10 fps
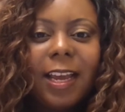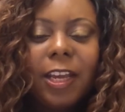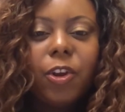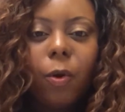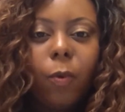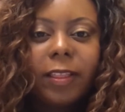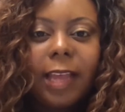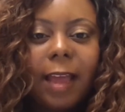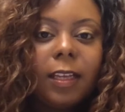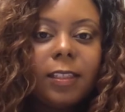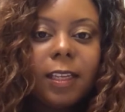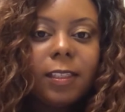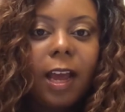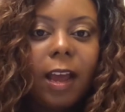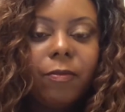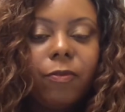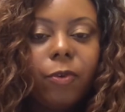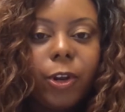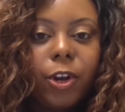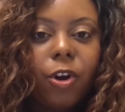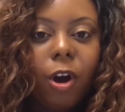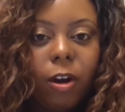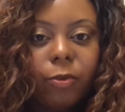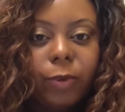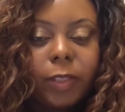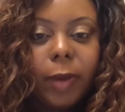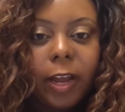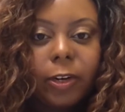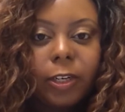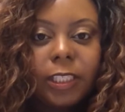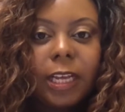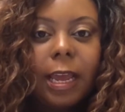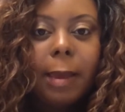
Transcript: You don't want that. Send time for your autoresponders.